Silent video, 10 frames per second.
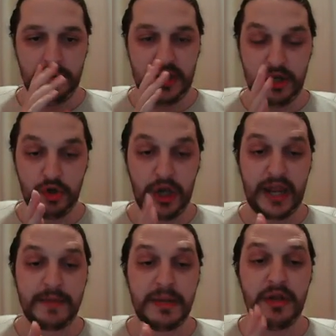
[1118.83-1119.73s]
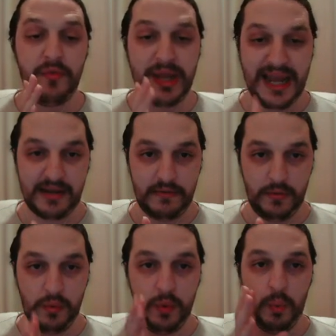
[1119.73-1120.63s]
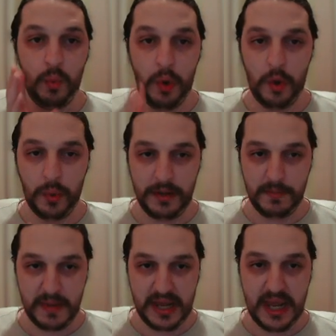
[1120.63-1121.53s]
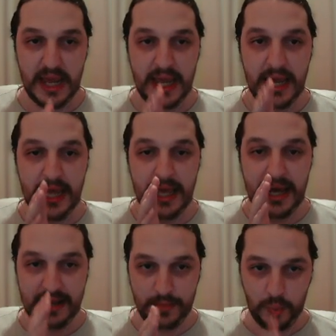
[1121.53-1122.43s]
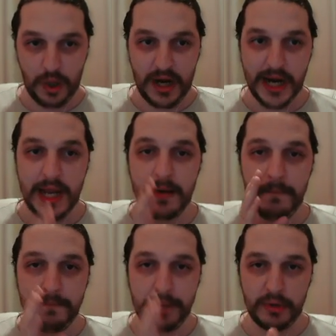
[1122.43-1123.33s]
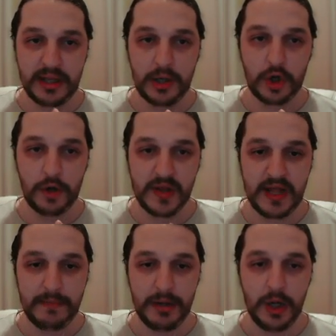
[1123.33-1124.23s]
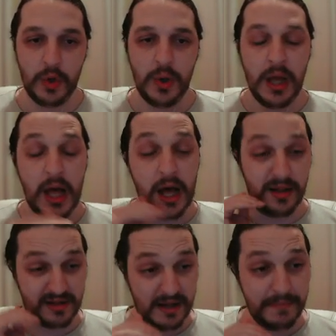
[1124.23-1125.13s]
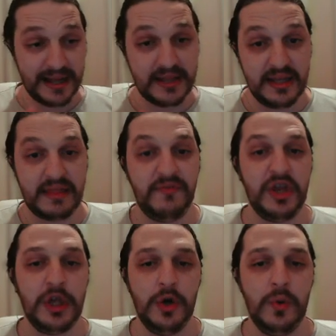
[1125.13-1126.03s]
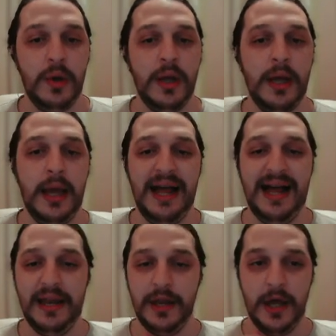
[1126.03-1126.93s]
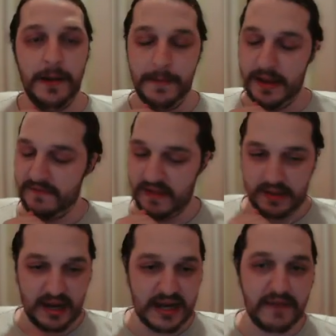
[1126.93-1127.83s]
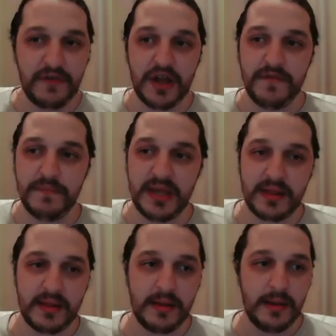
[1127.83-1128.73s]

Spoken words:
that you'd like me to react to, what would it be and why? Post in the comments down below. I'll come back to this video, and if there's anything I've missed